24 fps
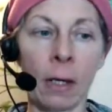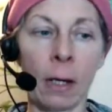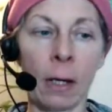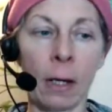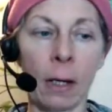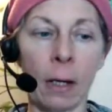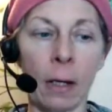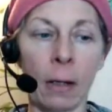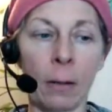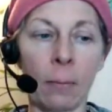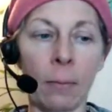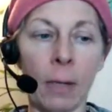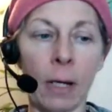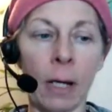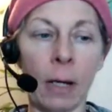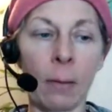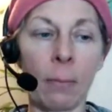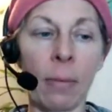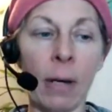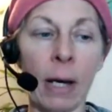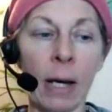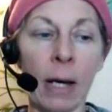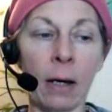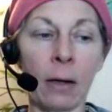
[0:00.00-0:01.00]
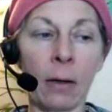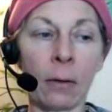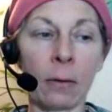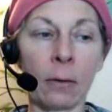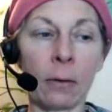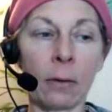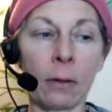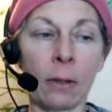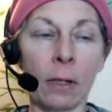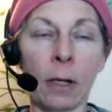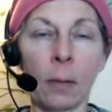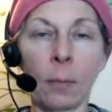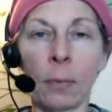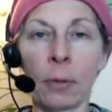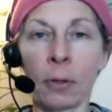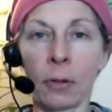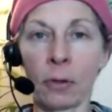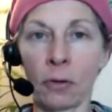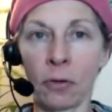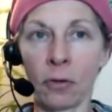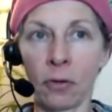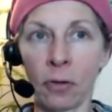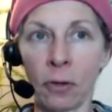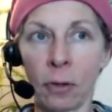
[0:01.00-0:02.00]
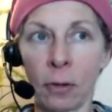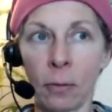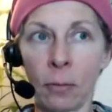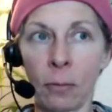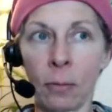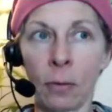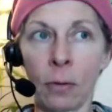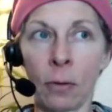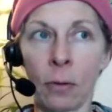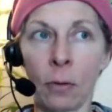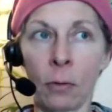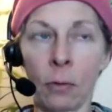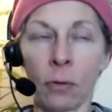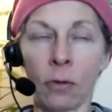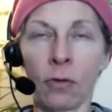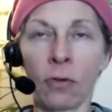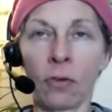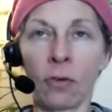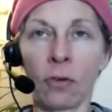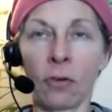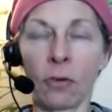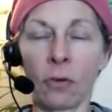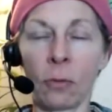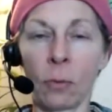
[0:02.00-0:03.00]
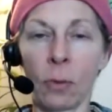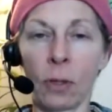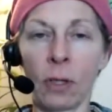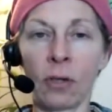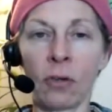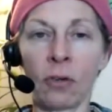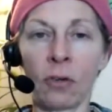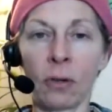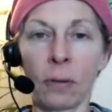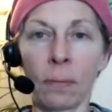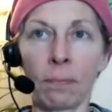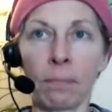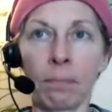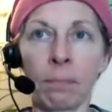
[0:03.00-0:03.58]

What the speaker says: about a person or a situation.